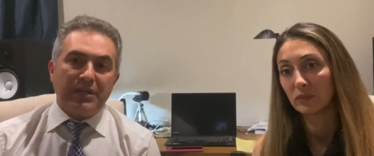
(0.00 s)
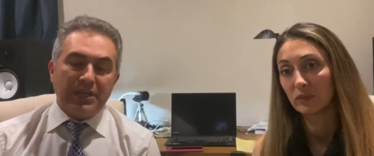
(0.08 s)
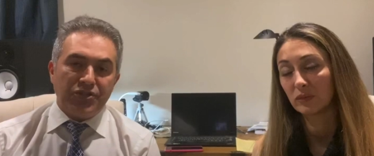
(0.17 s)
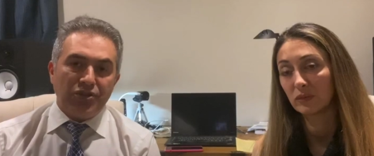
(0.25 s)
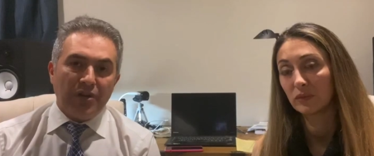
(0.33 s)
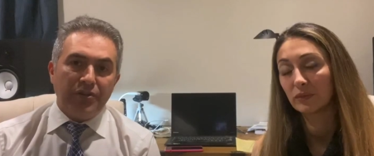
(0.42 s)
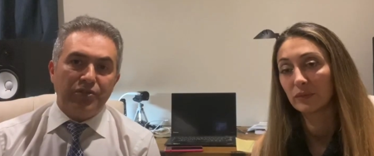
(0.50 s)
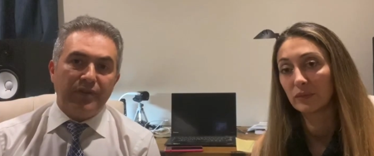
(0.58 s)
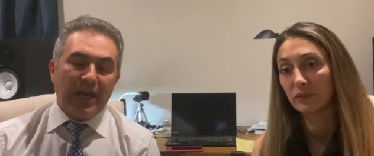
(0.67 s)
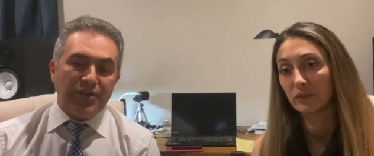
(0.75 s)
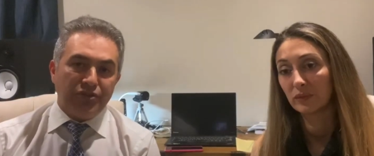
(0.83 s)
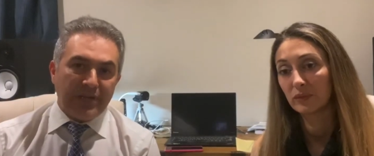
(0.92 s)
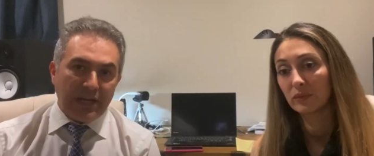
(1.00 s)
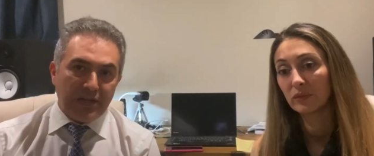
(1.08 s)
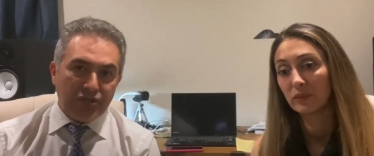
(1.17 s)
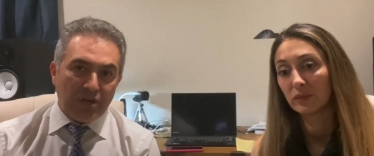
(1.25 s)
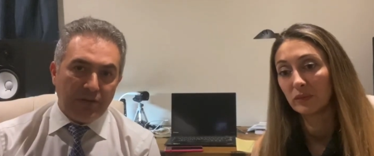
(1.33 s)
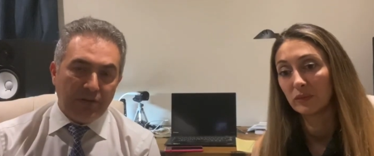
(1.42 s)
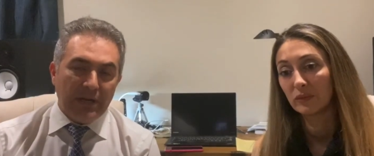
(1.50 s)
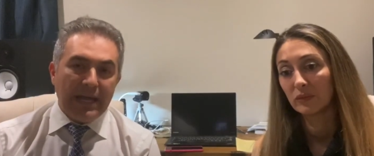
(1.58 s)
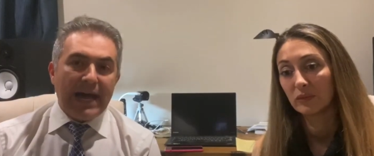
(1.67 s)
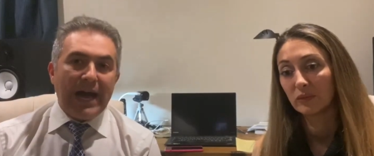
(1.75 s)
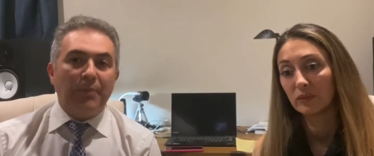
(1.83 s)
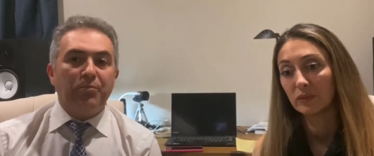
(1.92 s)
Speaker 1: each other to educate each other
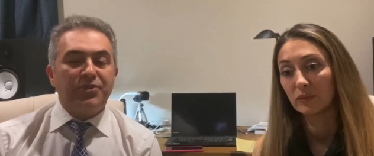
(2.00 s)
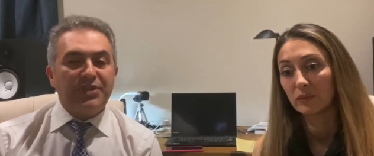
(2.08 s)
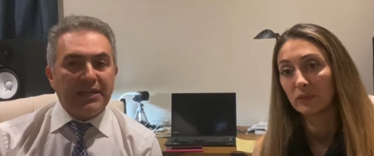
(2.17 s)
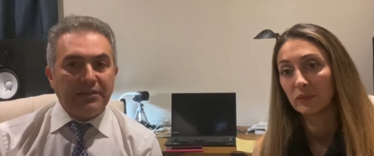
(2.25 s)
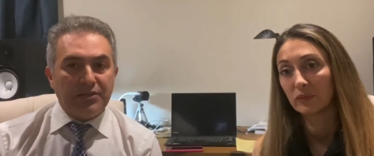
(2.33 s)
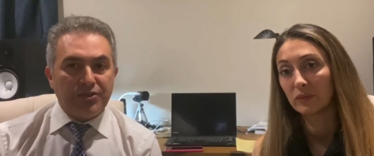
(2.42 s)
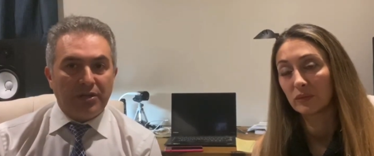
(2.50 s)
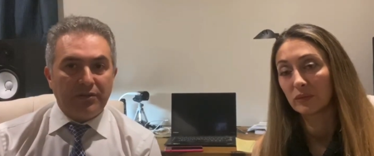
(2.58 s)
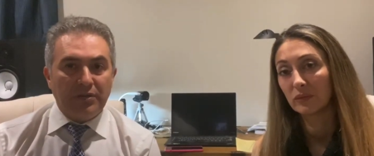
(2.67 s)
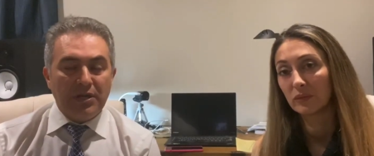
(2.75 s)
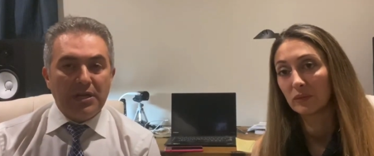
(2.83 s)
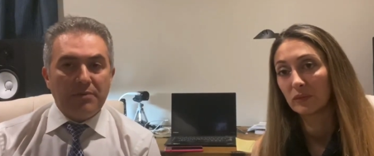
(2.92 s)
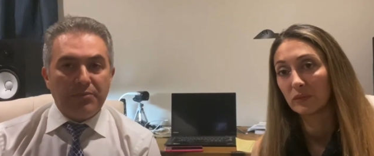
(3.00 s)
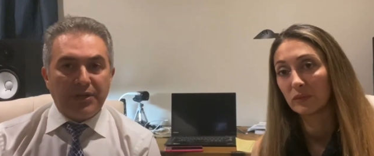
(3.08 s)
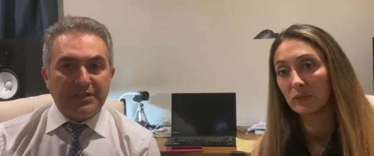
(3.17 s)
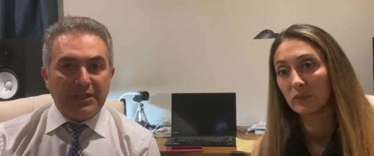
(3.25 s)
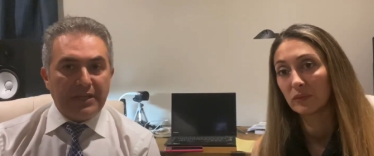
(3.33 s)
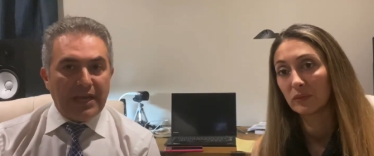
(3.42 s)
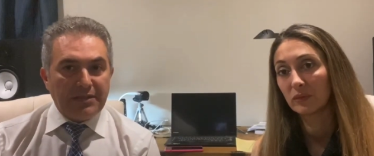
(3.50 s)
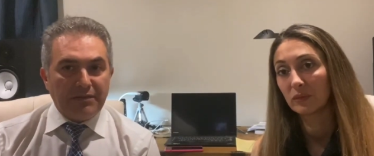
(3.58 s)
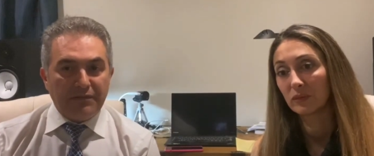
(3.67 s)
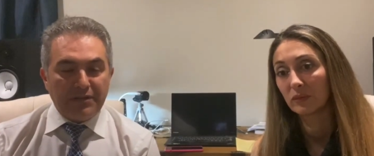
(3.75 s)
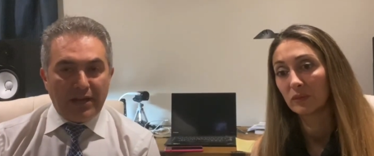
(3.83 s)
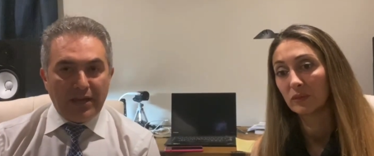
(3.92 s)
and protect each other because at the end
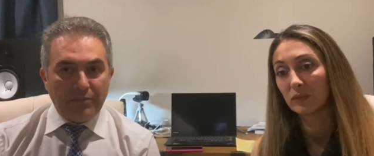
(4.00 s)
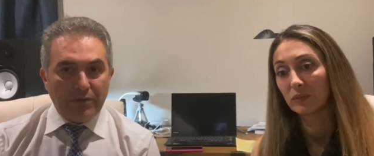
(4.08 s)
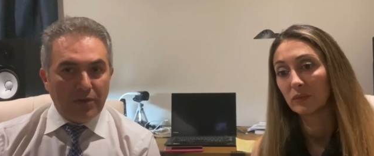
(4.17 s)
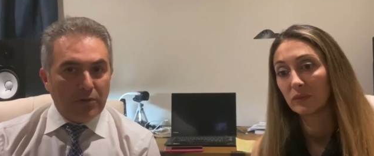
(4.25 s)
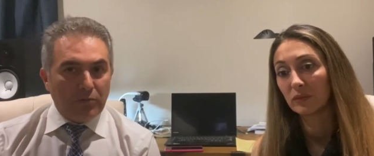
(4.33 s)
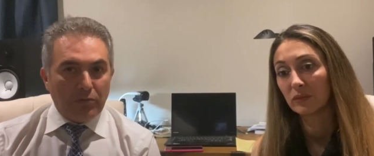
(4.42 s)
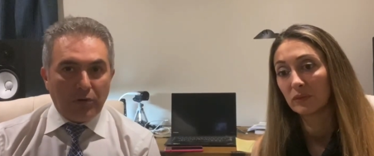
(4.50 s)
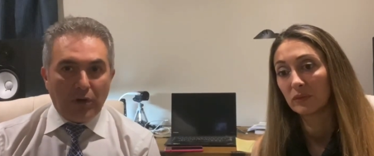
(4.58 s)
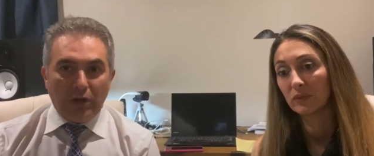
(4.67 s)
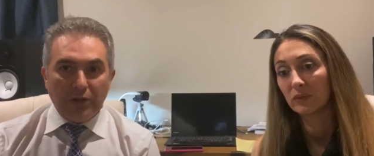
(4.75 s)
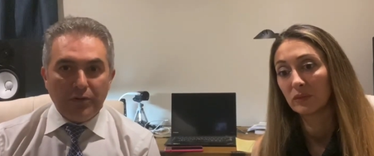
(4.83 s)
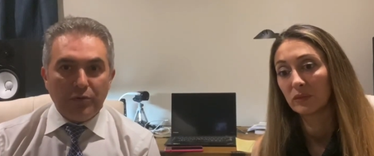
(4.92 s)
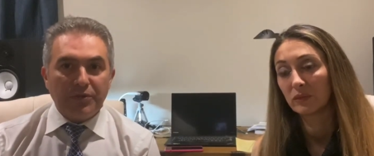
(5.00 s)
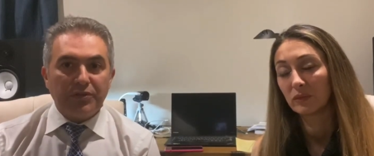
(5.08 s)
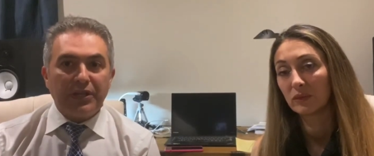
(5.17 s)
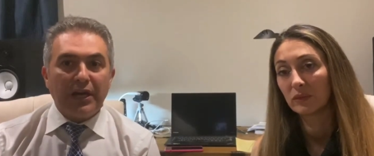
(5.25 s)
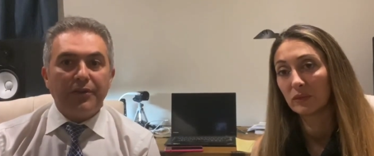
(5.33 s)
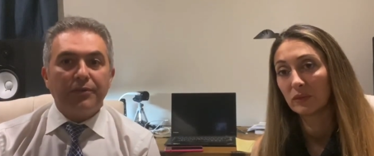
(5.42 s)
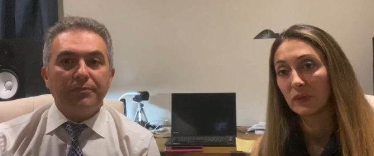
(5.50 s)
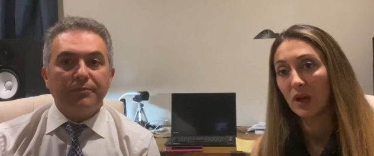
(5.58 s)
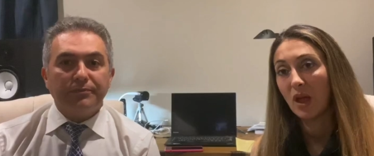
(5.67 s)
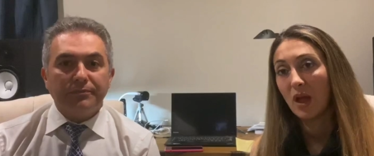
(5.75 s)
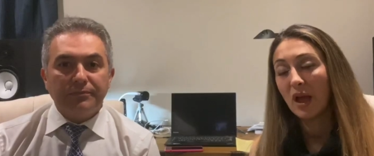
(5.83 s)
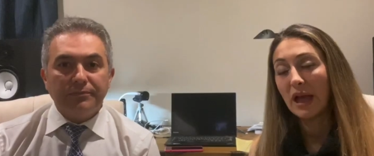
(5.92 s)
of the time, we're all human together.
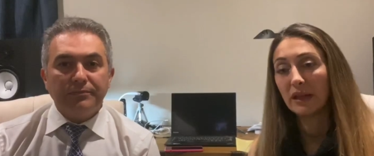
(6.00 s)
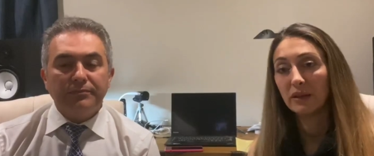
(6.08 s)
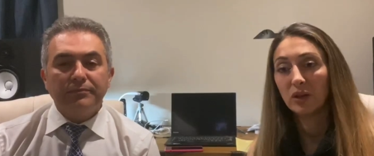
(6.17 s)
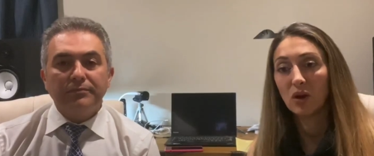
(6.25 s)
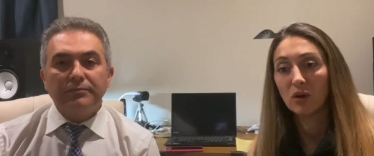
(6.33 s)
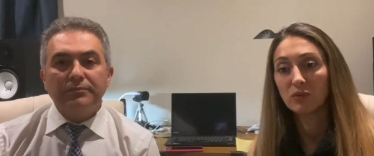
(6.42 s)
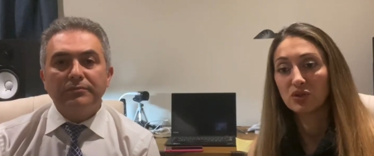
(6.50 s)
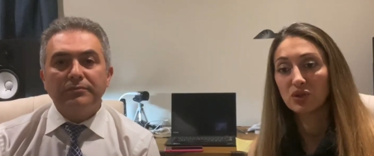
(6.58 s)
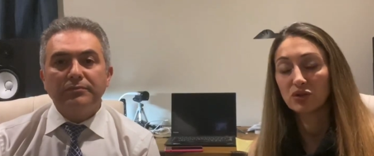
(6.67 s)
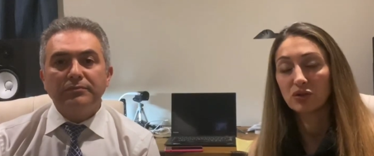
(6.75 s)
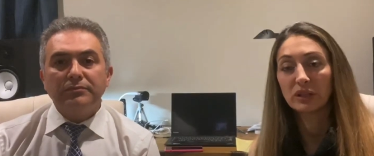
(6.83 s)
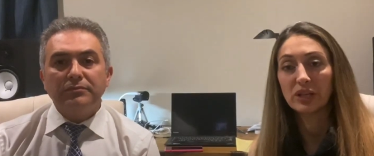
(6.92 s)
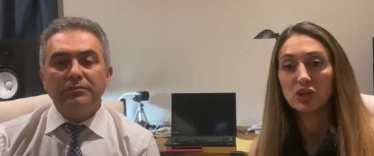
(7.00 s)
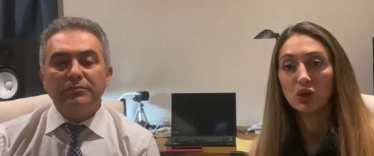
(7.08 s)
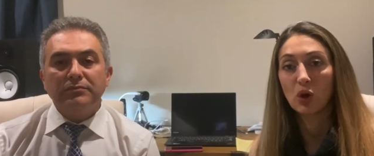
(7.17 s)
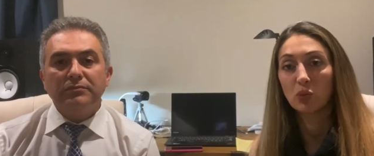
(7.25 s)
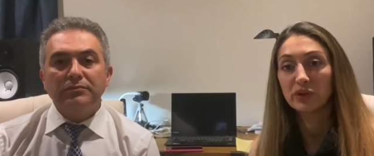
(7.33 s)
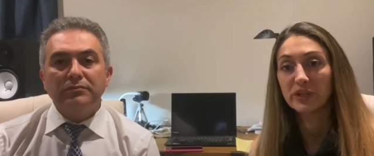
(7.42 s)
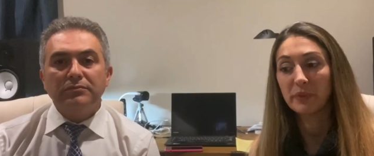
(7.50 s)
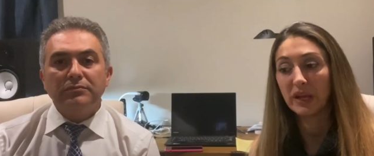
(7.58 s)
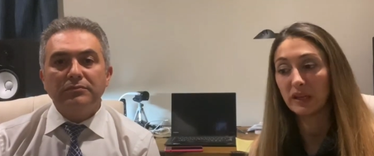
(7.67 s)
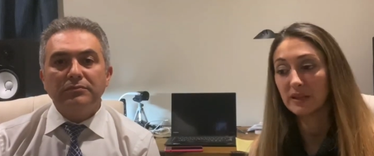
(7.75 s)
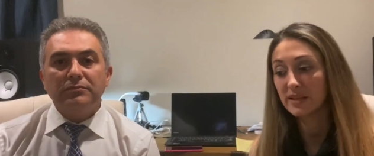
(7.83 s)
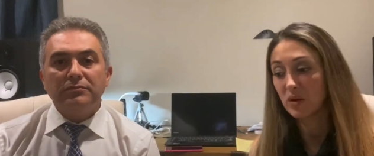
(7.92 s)
Speaker 2: And, you know, just to let you know, we're
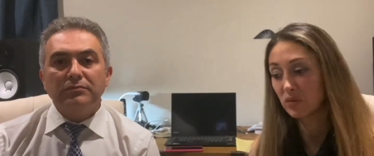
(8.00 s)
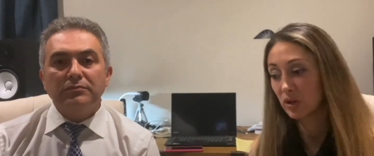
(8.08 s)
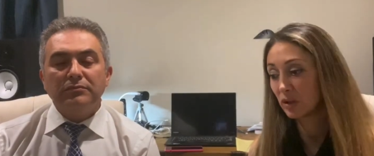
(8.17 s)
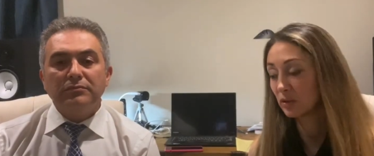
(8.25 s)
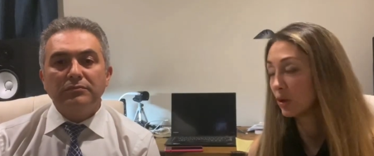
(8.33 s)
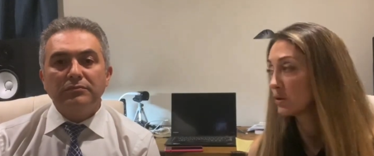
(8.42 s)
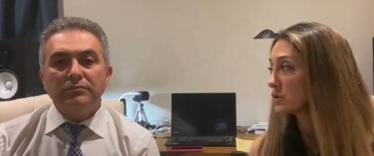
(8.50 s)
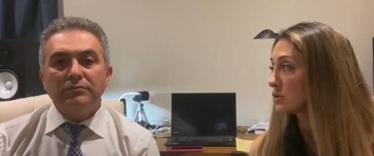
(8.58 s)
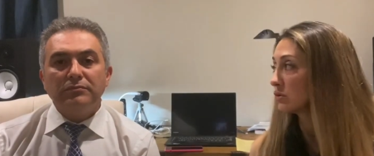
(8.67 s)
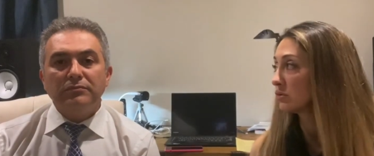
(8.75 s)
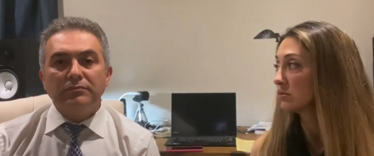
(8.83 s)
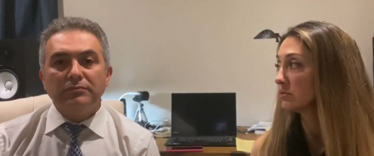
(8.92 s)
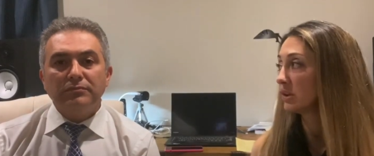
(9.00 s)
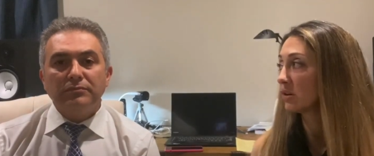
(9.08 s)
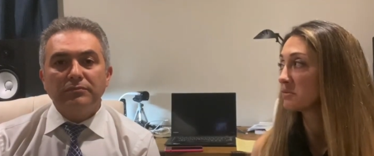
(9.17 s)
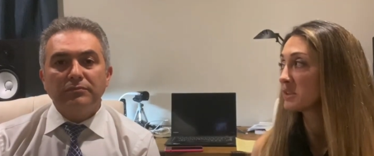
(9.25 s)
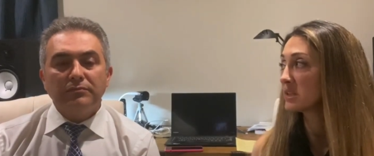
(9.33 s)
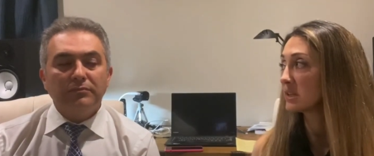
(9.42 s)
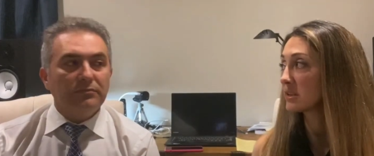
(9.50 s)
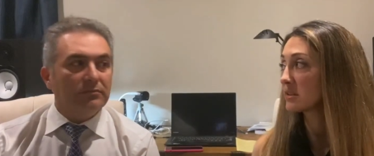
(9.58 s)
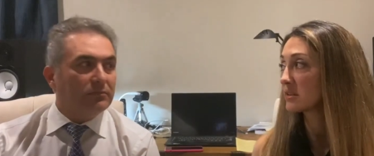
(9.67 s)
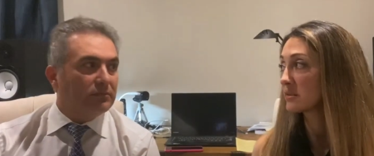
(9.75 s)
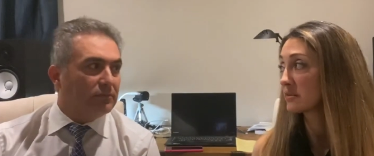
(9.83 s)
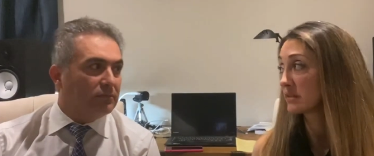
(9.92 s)
spending somewhere close to, you know,
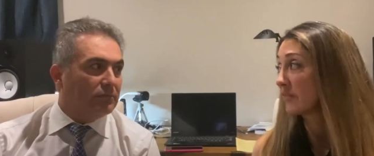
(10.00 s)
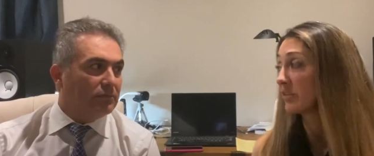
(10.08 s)
six, seven